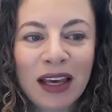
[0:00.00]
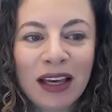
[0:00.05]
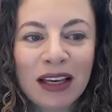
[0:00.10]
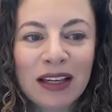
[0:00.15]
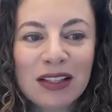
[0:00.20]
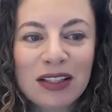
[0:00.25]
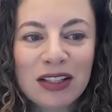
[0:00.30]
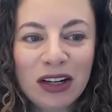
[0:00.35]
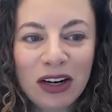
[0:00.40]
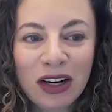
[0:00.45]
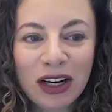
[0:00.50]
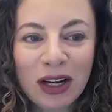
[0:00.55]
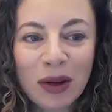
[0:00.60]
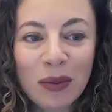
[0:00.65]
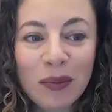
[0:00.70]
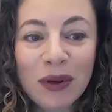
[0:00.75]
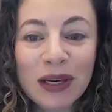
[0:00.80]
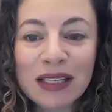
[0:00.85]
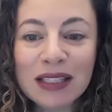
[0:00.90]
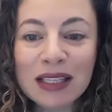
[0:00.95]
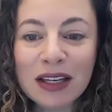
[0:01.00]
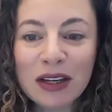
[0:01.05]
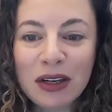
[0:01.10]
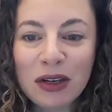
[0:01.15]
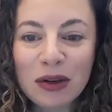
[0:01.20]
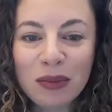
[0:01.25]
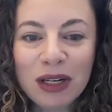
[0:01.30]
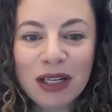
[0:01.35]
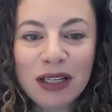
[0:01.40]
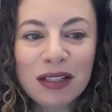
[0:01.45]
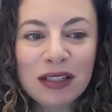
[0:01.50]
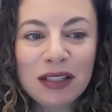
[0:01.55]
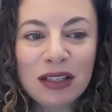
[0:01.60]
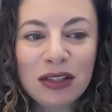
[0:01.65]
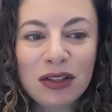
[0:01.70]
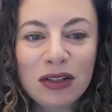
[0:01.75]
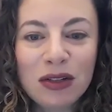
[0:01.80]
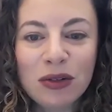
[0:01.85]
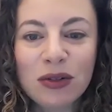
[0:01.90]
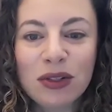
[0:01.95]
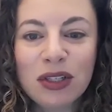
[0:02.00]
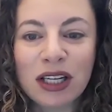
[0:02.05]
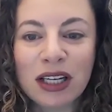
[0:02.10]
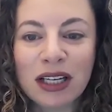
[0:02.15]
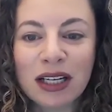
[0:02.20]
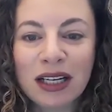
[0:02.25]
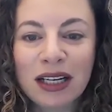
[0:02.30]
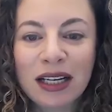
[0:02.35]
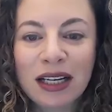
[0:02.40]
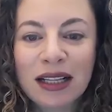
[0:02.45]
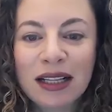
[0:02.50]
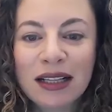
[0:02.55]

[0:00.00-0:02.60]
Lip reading: A startup is a human institution